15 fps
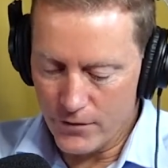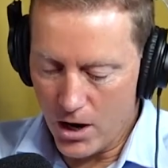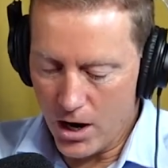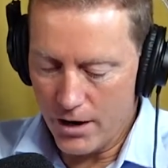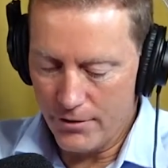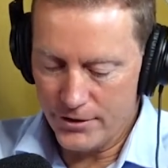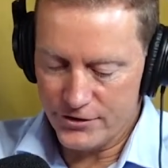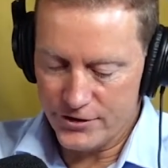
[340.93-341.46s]

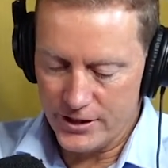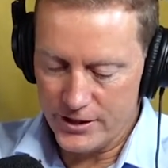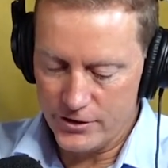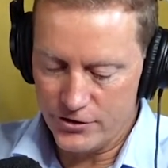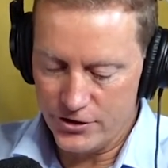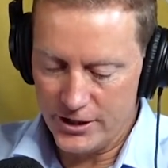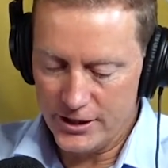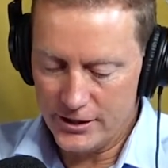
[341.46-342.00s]
Iris
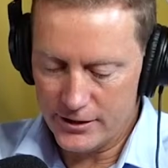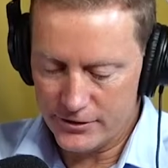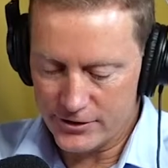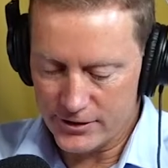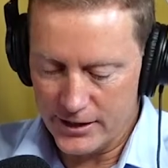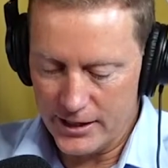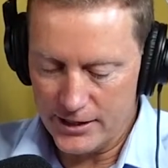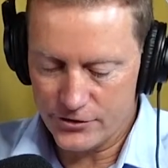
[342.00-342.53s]
Energy /
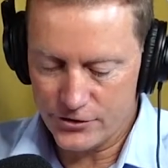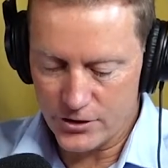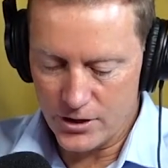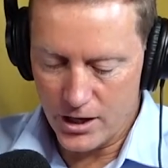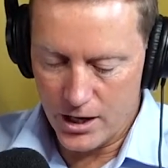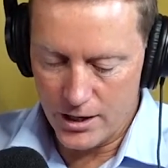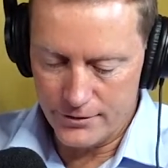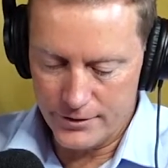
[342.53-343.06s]

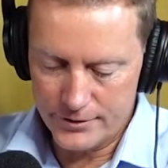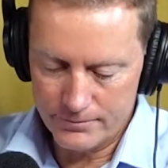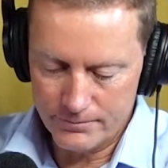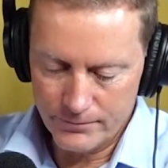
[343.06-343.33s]
Iren?